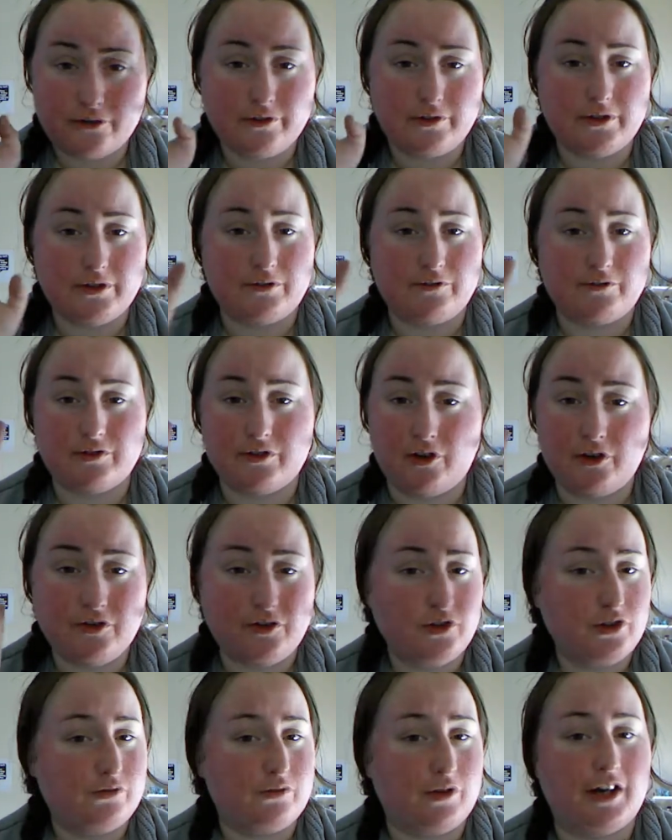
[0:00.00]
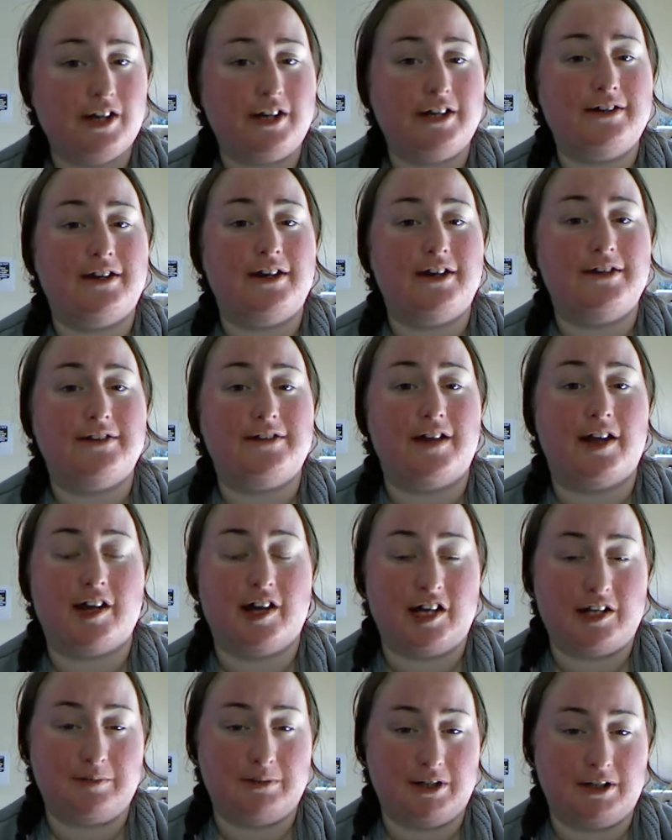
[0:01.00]
two writing days are
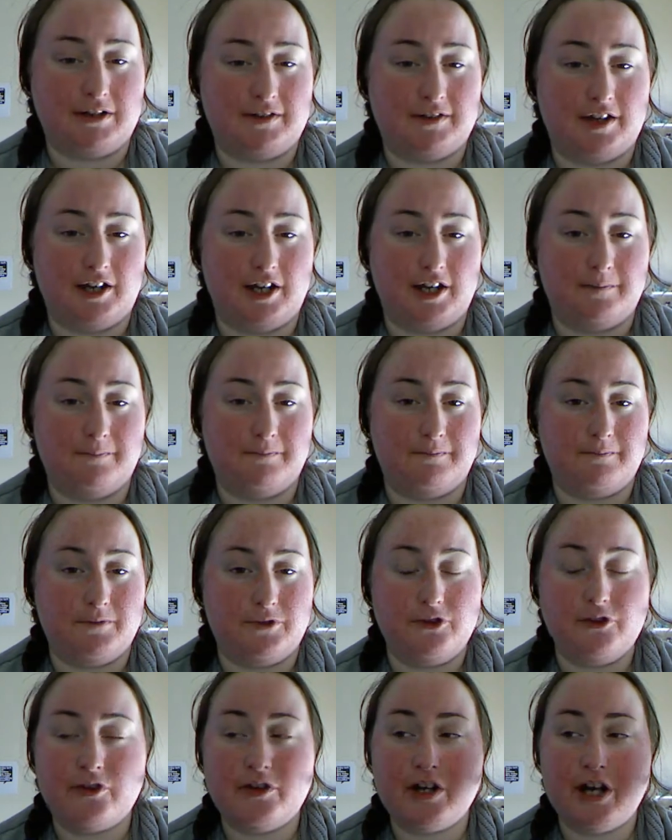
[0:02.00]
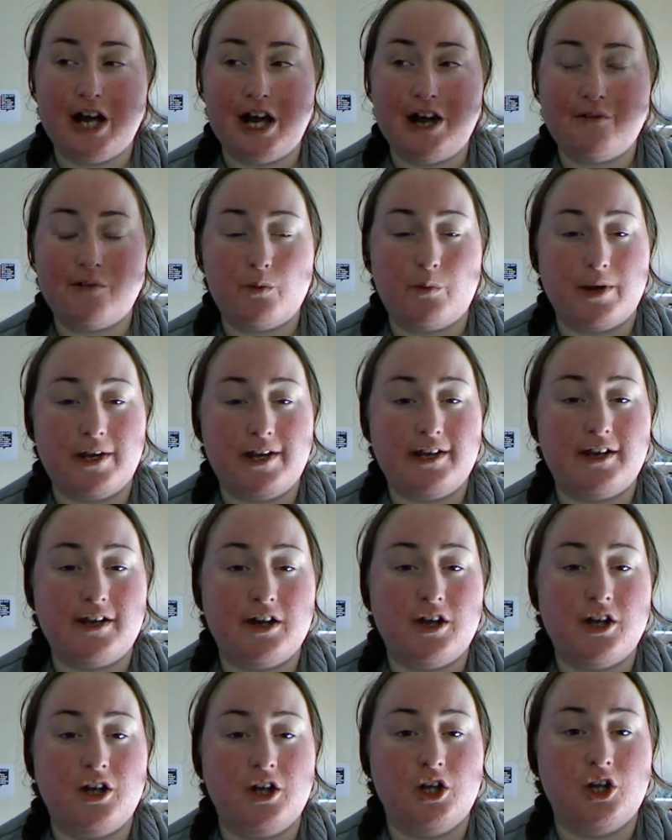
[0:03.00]
going to be the same. You could have a
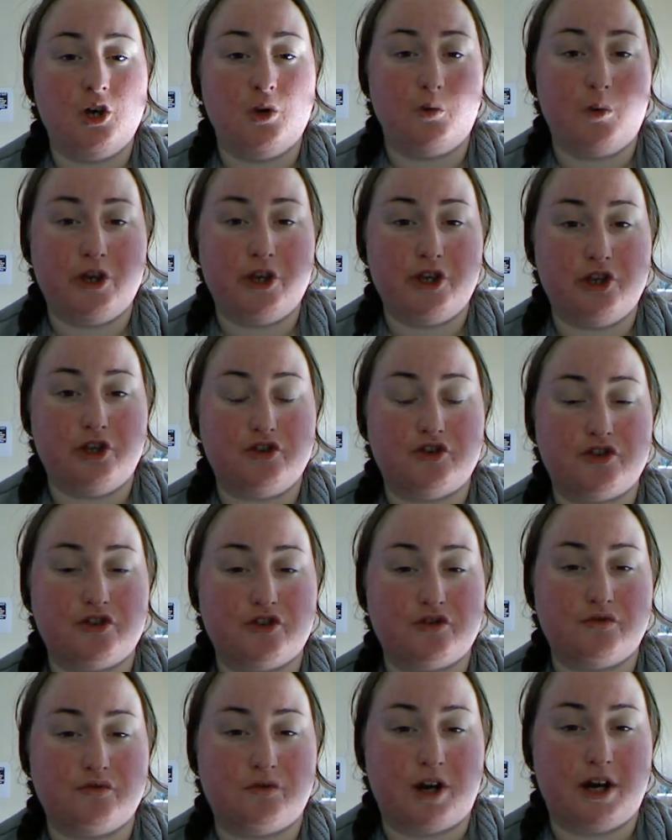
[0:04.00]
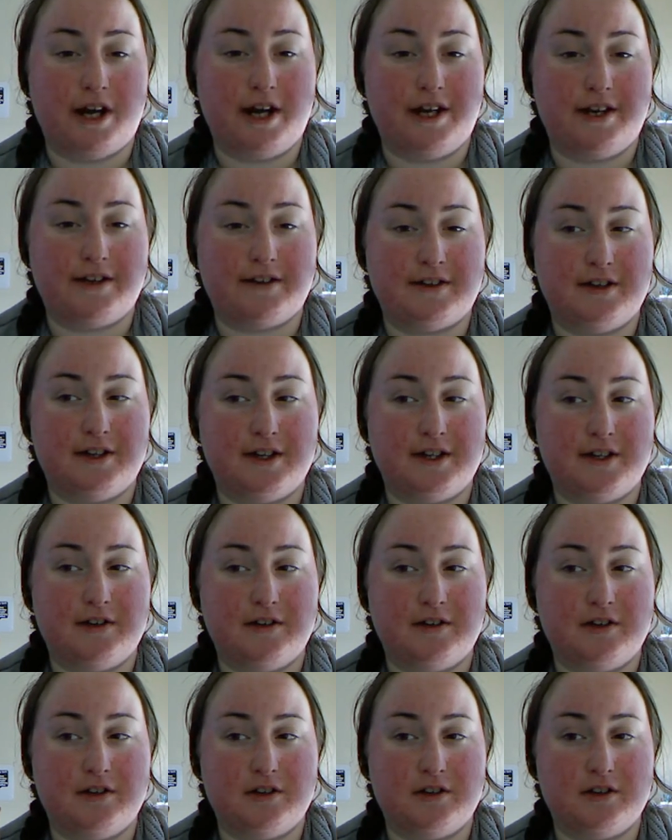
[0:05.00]
week where you just write
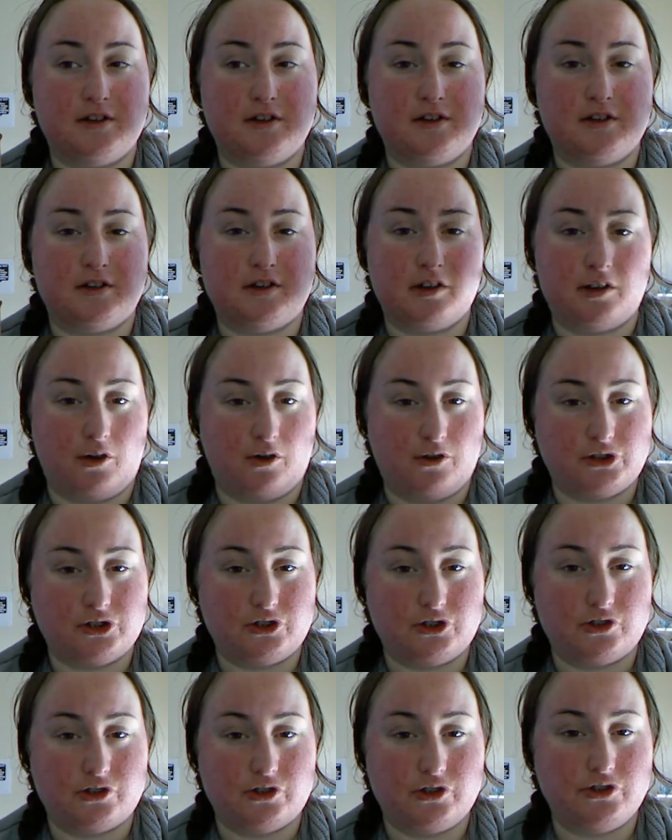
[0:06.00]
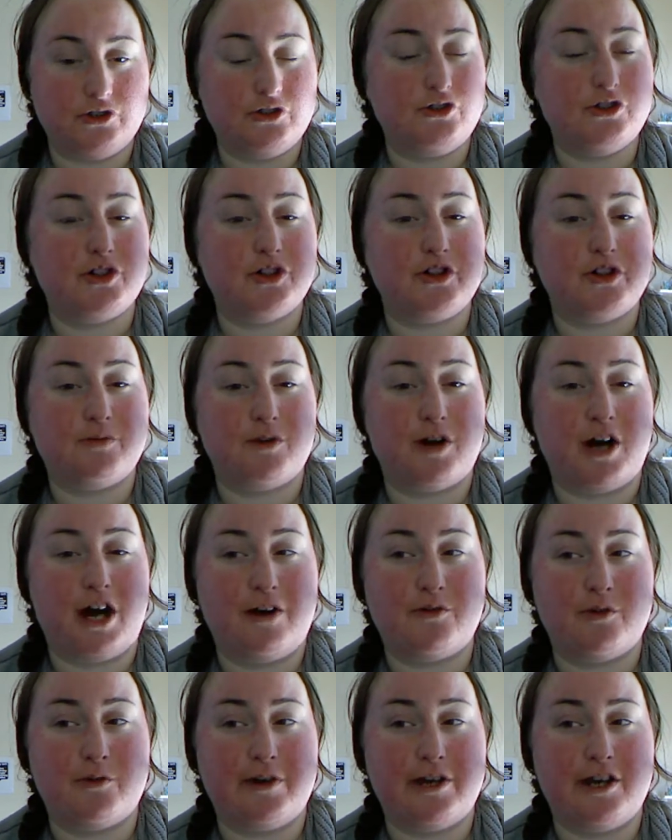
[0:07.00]
slosh. You could
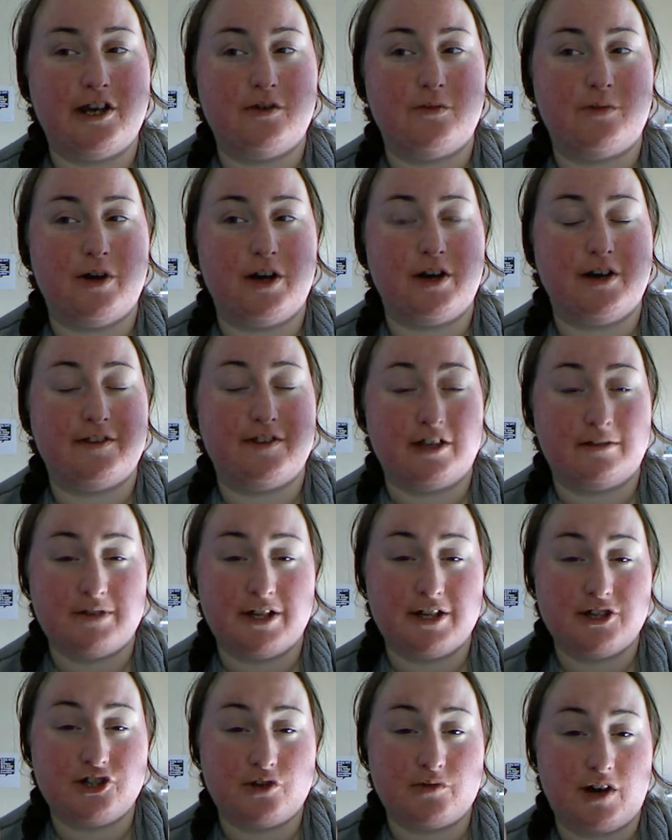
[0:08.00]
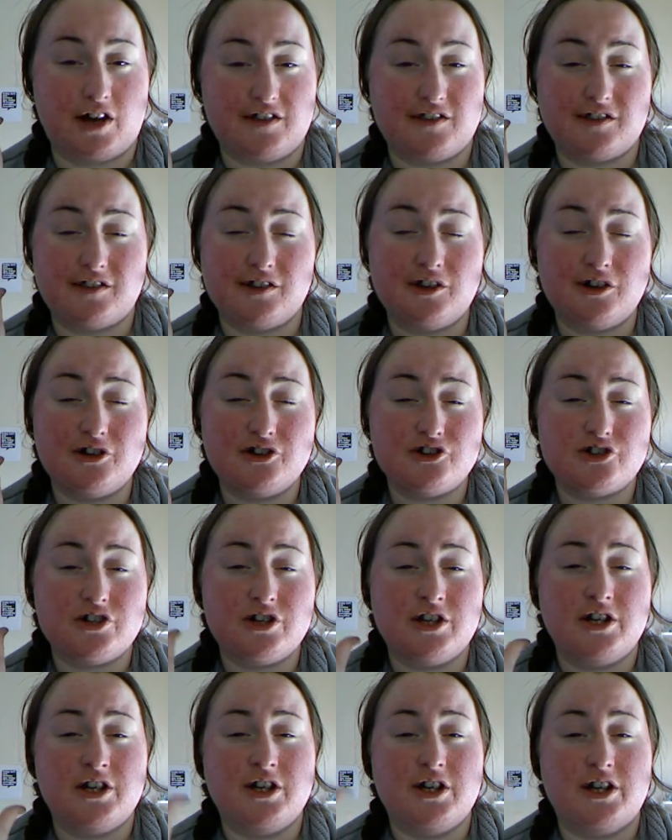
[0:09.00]
have a week where some days you write slosh,
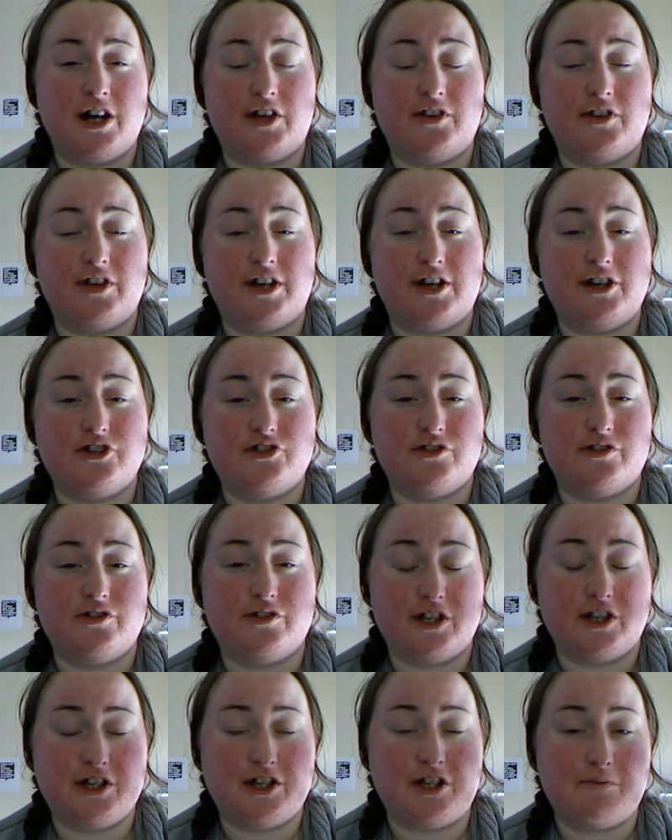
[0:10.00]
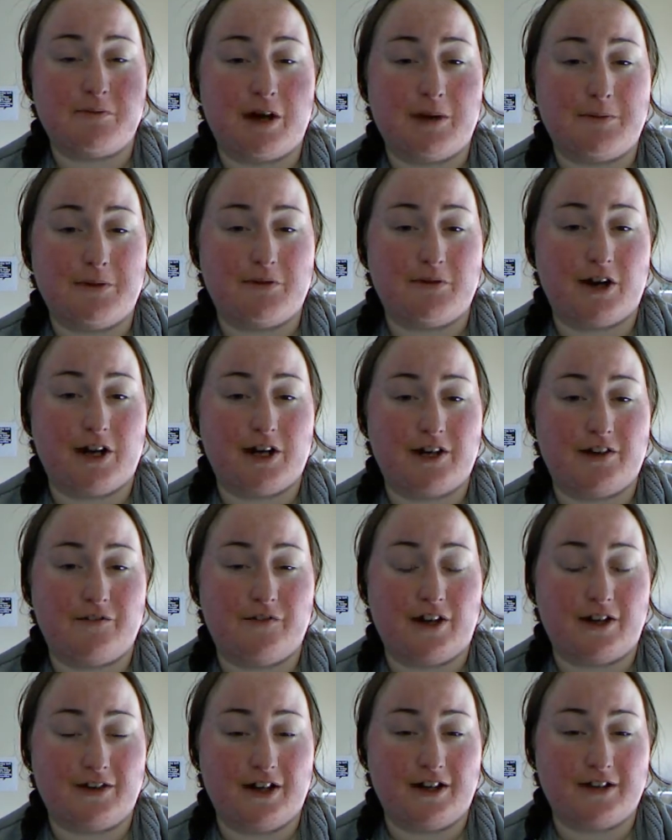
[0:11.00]
other days you think you might be writing
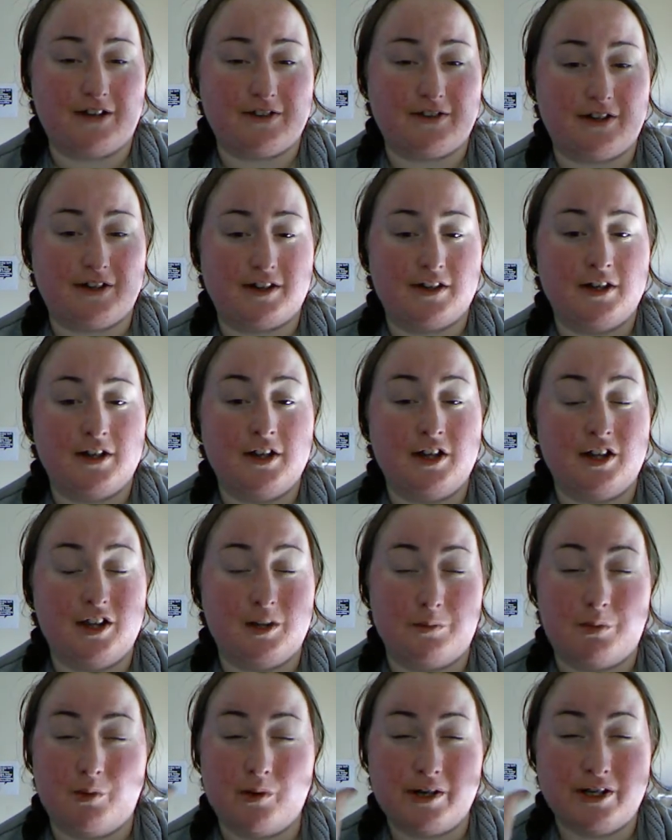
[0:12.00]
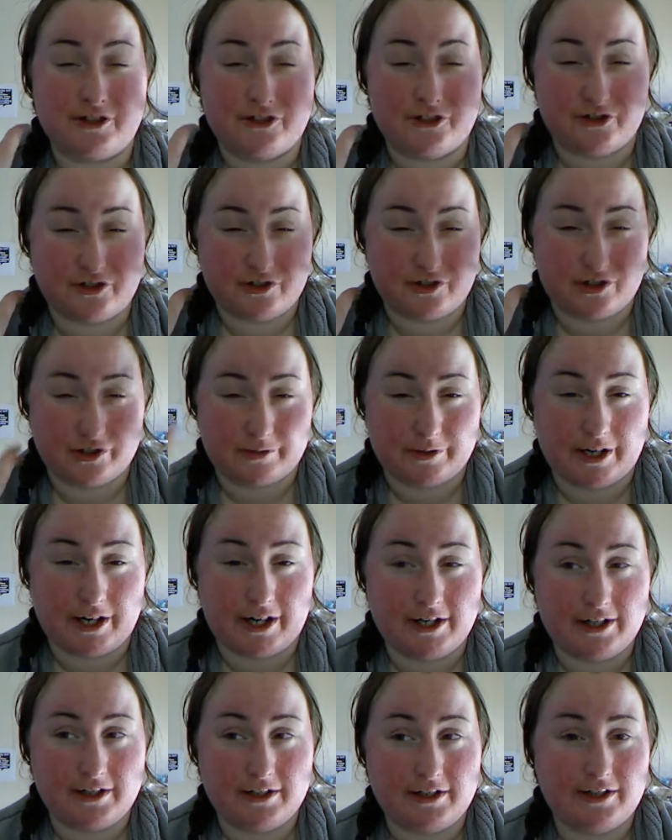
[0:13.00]
fantastic. The point is just to
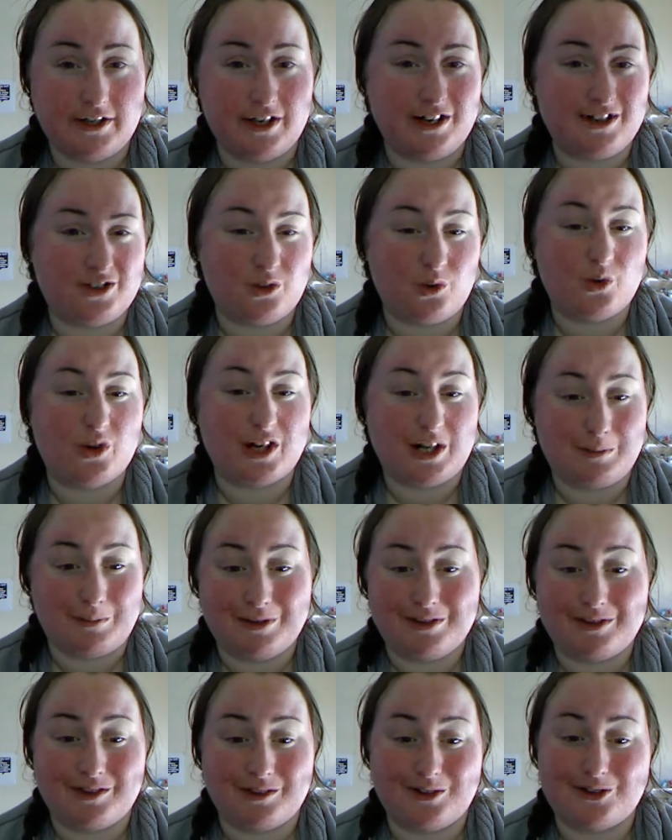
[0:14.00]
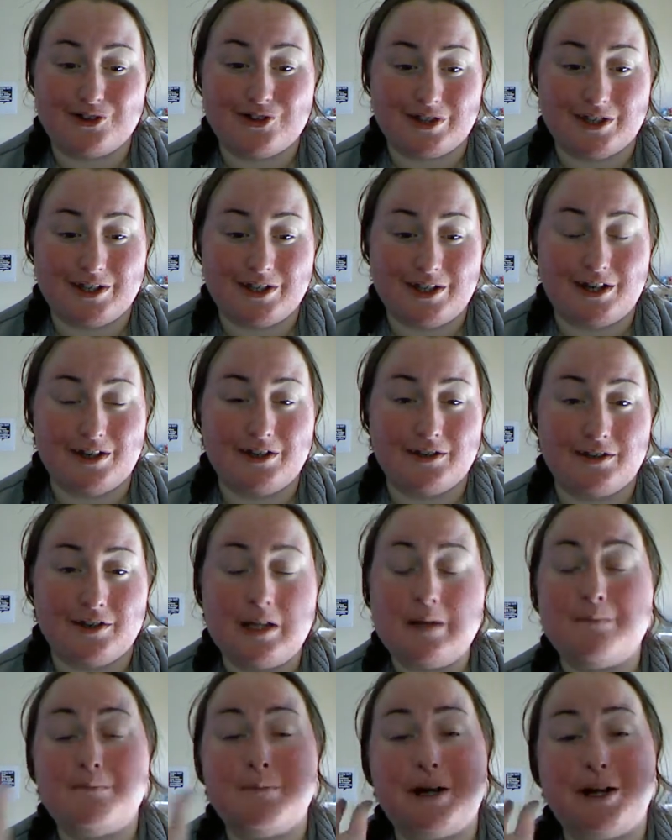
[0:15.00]
write. It's all going to be slosh at the end.
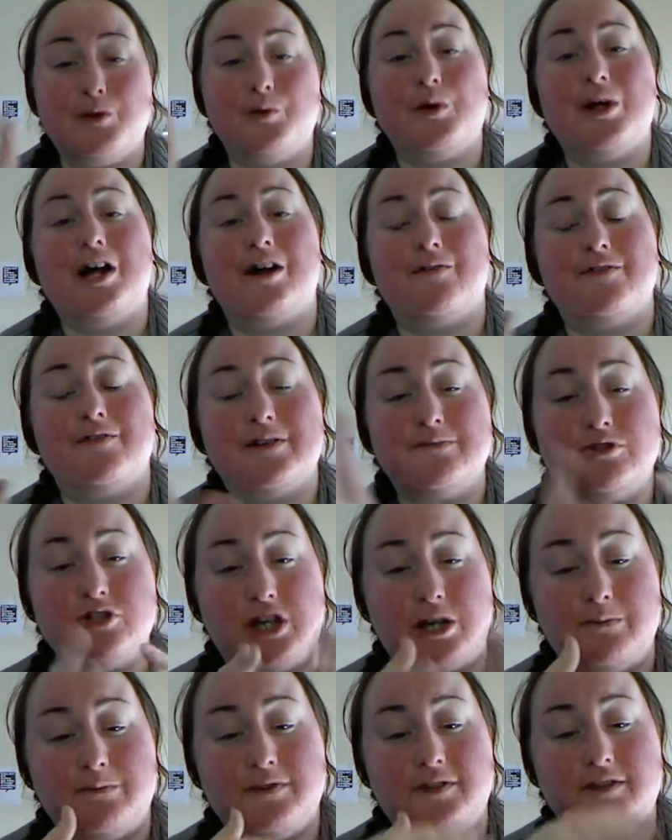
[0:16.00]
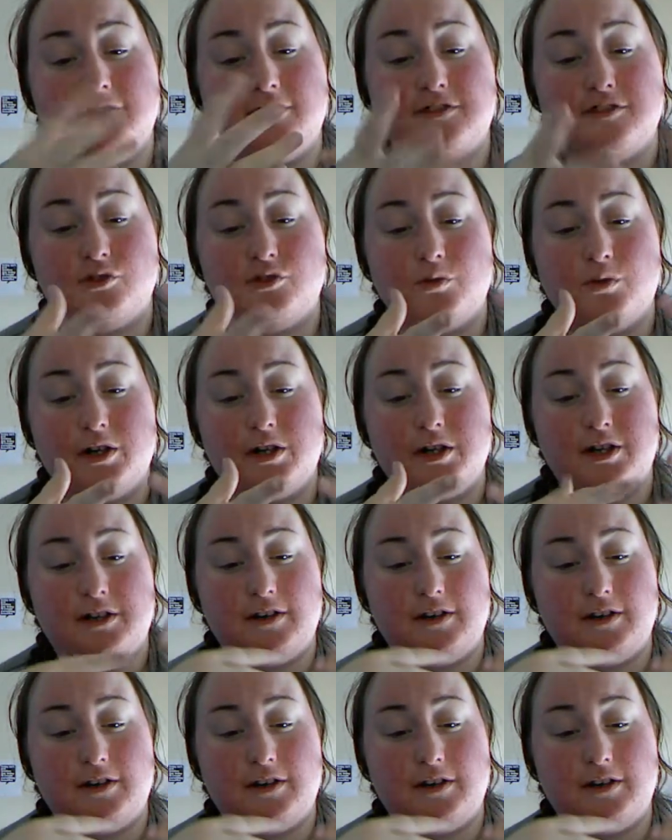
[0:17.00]
But it will have some gems really,